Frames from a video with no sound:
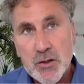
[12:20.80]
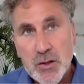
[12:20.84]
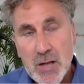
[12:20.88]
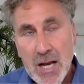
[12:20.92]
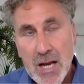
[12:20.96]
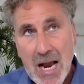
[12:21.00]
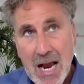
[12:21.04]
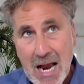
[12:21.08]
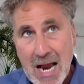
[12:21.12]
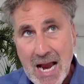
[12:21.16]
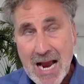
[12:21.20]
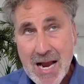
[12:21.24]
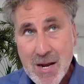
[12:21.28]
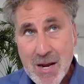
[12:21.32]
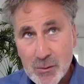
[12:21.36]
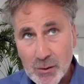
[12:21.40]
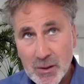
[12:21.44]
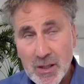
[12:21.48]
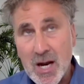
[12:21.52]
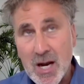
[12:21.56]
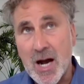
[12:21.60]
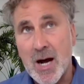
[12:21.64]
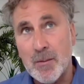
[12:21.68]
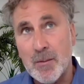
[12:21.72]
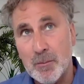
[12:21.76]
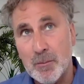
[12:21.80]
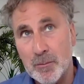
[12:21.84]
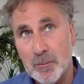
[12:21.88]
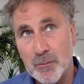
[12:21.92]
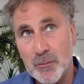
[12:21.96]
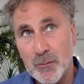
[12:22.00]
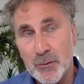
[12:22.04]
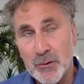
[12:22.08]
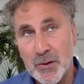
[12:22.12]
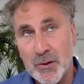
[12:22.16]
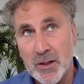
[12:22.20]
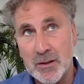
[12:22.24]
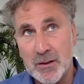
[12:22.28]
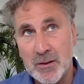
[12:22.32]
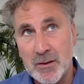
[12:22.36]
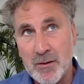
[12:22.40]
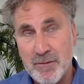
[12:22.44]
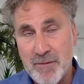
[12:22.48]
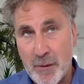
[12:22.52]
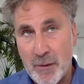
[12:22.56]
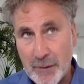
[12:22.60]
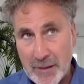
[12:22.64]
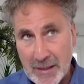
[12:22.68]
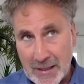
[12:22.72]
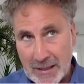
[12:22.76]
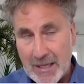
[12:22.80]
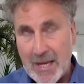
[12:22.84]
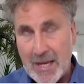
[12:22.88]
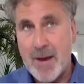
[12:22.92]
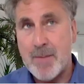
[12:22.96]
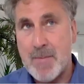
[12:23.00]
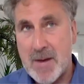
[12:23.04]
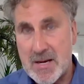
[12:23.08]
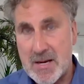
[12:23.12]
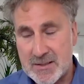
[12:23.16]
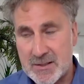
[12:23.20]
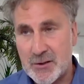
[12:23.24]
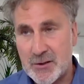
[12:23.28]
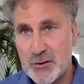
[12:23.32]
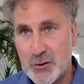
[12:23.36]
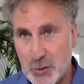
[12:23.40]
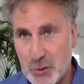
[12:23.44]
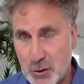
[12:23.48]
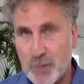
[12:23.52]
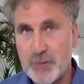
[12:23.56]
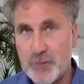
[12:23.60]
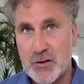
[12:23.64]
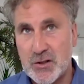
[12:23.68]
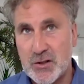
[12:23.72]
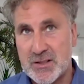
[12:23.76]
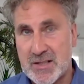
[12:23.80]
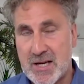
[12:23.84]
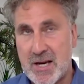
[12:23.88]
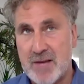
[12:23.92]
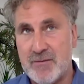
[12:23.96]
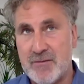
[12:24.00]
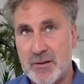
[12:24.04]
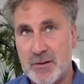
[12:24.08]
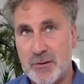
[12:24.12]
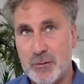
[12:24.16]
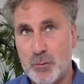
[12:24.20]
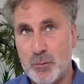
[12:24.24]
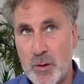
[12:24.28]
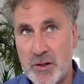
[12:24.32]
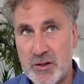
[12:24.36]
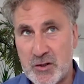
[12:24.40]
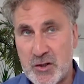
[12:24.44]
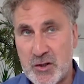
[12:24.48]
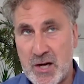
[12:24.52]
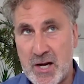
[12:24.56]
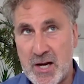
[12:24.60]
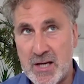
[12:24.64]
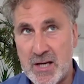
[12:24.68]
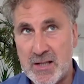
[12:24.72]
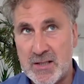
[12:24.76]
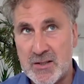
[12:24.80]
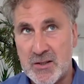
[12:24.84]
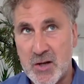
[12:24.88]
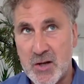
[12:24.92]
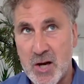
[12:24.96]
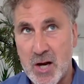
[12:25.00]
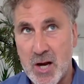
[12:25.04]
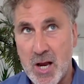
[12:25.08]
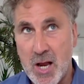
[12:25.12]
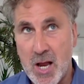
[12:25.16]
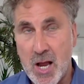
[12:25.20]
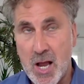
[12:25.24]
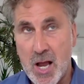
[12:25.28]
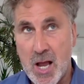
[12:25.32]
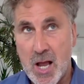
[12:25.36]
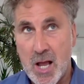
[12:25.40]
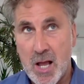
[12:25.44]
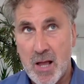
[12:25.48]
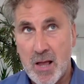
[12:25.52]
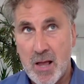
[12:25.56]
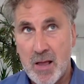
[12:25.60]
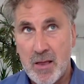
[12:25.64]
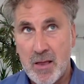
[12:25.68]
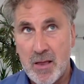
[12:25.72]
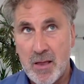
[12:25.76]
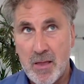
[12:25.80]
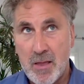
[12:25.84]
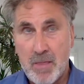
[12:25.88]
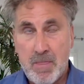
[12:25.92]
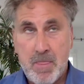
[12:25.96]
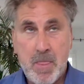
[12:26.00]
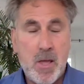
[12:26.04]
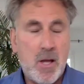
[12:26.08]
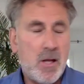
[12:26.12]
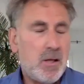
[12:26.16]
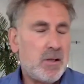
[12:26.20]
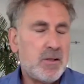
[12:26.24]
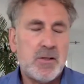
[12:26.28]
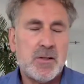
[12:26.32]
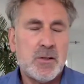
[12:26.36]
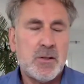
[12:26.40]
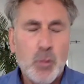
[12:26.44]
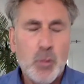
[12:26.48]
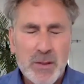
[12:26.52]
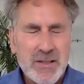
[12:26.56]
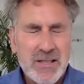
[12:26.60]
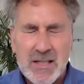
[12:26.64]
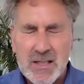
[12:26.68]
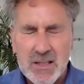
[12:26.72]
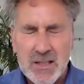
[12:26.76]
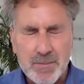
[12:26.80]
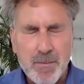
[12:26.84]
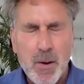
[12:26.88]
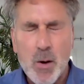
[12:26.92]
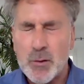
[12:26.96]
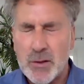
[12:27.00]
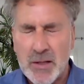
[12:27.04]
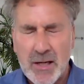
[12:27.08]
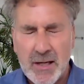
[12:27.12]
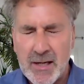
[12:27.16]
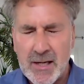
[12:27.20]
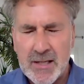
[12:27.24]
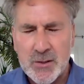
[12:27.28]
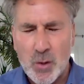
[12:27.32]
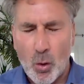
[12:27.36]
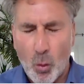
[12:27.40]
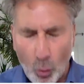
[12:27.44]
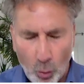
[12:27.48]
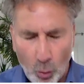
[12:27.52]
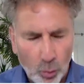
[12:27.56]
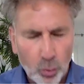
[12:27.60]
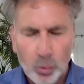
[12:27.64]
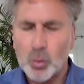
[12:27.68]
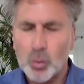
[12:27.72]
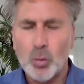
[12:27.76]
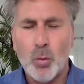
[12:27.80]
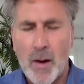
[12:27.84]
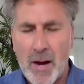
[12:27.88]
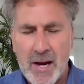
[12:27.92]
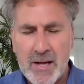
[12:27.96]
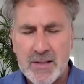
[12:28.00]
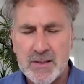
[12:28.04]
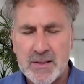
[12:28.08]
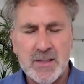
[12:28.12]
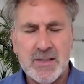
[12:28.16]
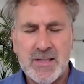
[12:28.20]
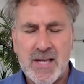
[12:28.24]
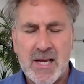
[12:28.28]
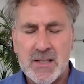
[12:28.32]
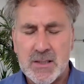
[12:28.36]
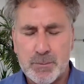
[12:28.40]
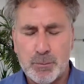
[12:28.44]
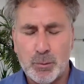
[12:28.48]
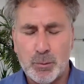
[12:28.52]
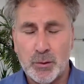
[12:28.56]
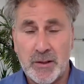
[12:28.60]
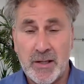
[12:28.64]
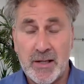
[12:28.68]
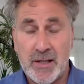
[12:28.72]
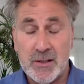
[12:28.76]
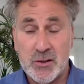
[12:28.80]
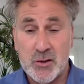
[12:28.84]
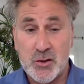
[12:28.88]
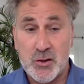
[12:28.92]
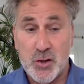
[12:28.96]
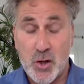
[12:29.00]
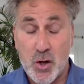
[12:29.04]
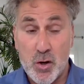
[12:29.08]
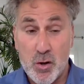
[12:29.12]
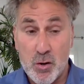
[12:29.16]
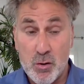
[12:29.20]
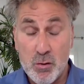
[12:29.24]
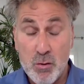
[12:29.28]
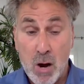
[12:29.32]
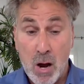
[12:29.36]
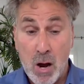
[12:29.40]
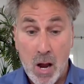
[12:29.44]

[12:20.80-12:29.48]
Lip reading: How come that the very clear message you've just given, which is quitting smoking is always a sensible thing to do,